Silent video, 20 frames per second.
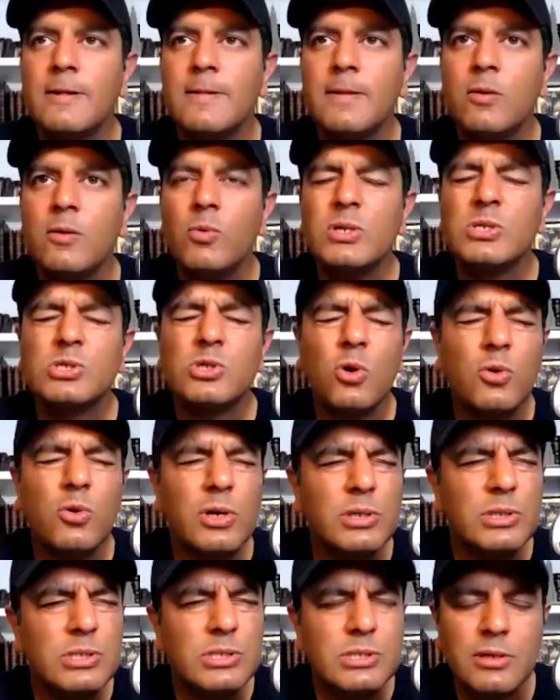We're so
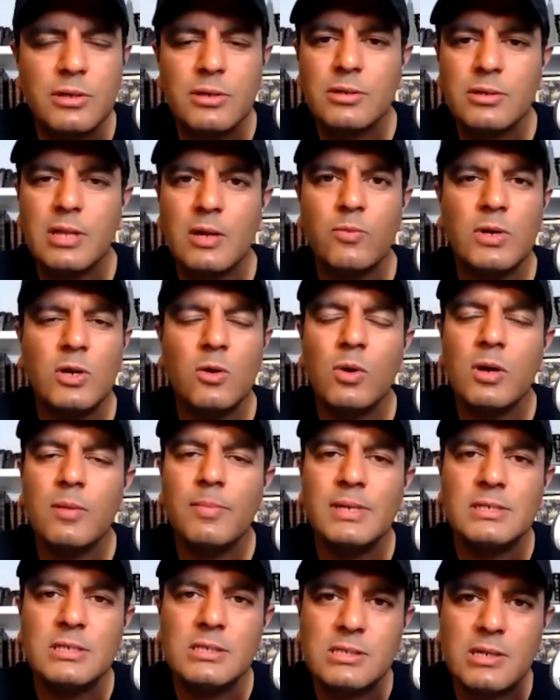concerned that we don't want to be
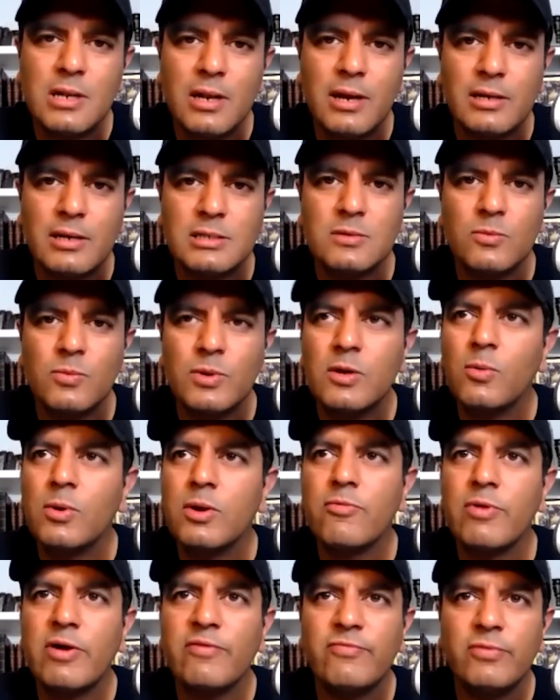disliked. We don't want to
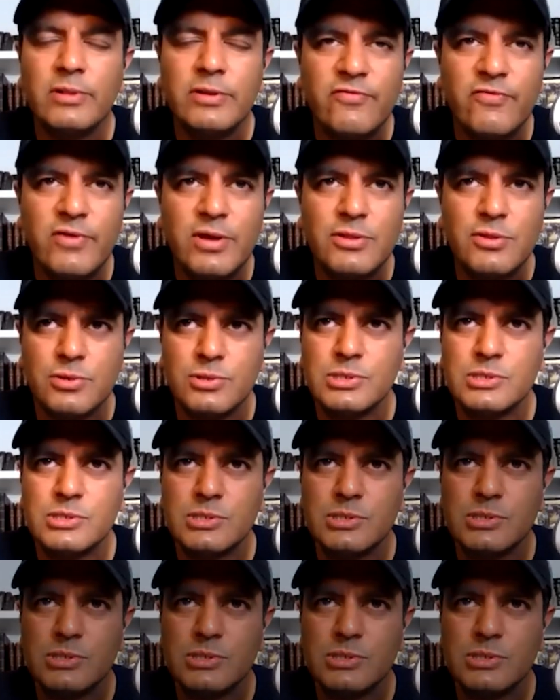ruffle the feathers.